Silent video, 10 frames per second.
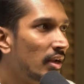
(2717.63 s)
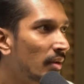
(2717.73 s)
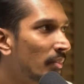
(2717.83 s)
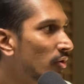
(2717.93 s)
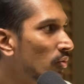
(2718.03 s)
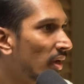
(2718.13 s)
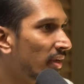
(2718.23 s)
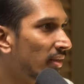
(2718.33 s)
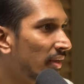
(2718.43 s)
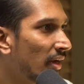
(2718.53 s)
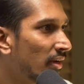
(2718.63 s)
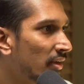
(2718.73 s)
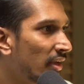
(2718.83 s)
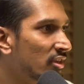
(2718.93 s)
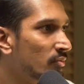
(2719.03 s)
Number two, I can get
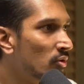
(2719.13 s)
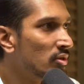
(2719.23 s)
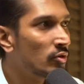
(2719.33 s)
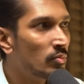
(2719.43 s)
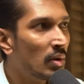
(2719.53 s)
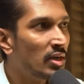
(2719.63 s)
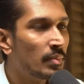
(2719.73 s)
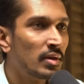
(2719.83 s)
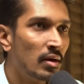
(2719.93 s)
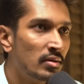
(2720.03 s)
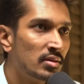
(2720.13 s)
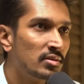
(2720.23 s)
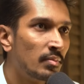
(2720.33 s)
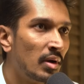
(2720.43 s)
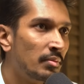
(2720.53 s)
exposure to multiple
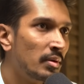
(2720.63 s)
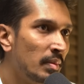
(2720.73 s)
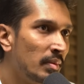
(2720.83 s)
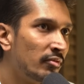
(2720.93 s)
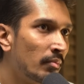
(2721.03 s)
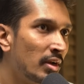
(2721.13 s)
cultures and multiple people from